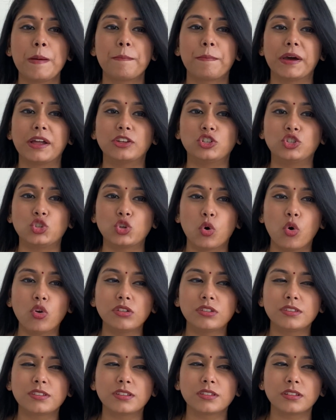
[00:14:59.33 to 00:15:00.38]
but
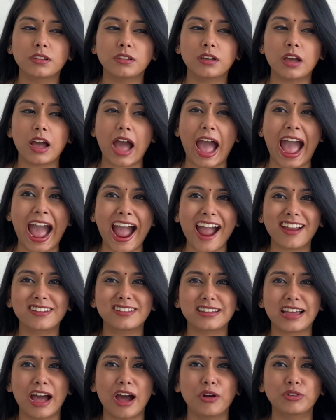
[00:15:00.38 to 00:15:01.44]
don't act
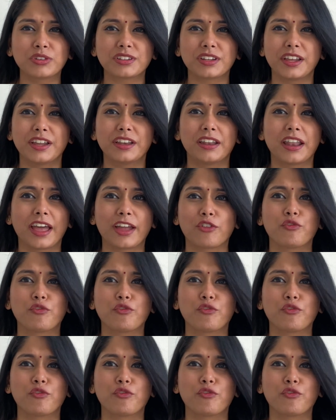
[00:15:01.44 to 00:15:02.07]
out in like